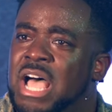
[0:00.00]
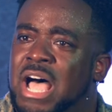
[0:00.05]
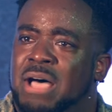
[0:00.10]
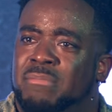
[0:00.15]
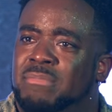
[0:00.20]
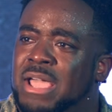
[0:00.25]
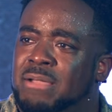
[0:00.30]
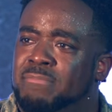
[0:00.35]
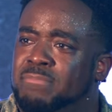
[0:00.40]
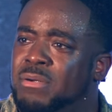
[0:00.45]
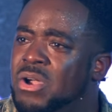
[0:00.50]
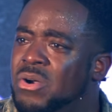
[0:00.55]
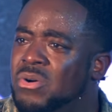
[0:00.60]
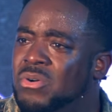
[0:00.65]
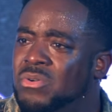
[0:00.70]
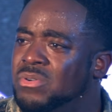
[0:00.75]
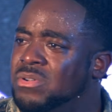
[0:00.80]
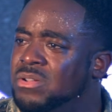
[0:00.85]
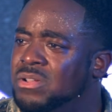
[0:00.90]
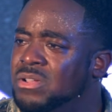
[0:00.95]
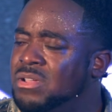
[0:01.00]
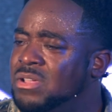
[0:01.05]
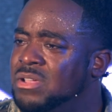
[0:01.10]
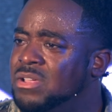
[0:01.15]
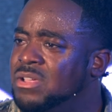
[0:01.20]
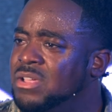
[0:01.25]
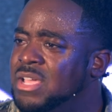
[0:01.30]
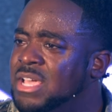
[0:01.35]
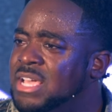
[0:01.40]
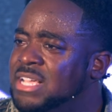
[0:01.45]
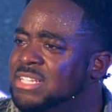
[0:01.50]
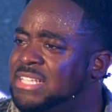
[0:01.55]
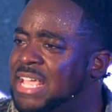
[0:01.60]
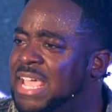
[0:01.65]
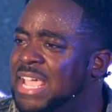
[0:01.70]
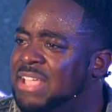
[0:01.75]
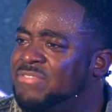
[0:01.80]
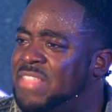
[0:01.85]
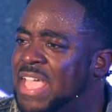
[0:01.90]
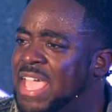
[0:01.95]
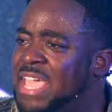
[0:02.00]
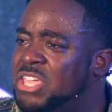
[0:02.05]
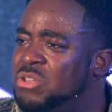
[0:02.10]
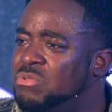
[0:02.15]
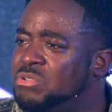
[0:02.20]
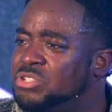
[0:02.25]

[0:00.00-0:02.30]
I'm like, bro, saying thank